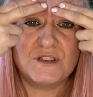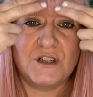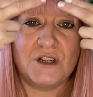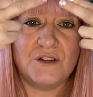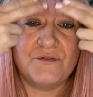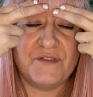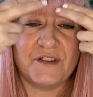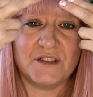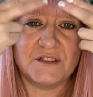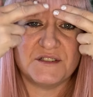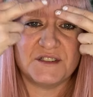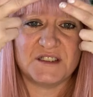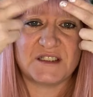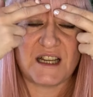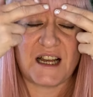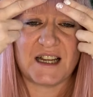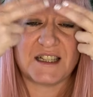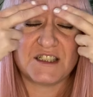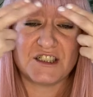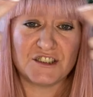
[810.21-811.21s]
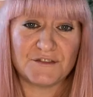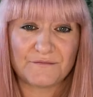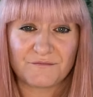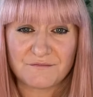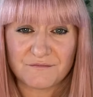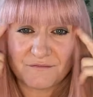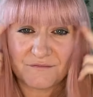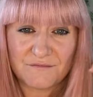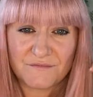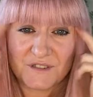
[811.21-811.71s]
I feel sad.
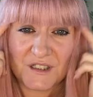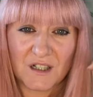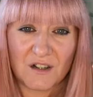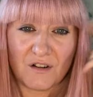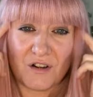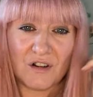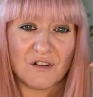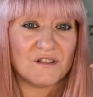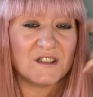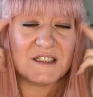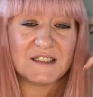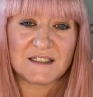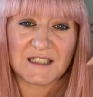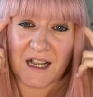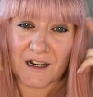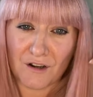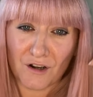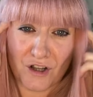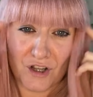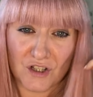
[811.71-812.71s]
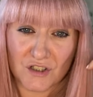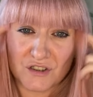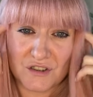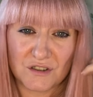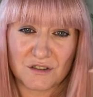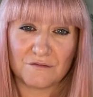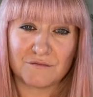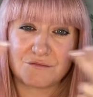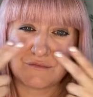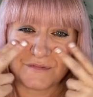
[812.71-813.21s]
All this
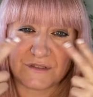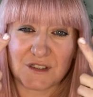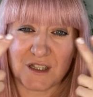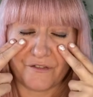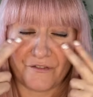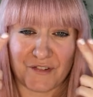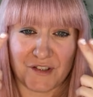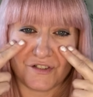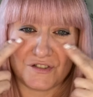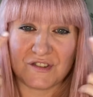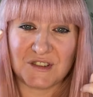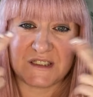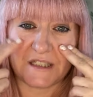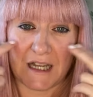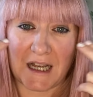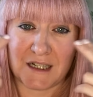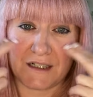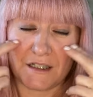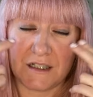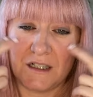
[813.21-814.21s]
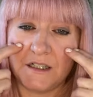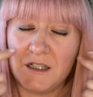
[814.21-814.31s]
sadness. I feel sad.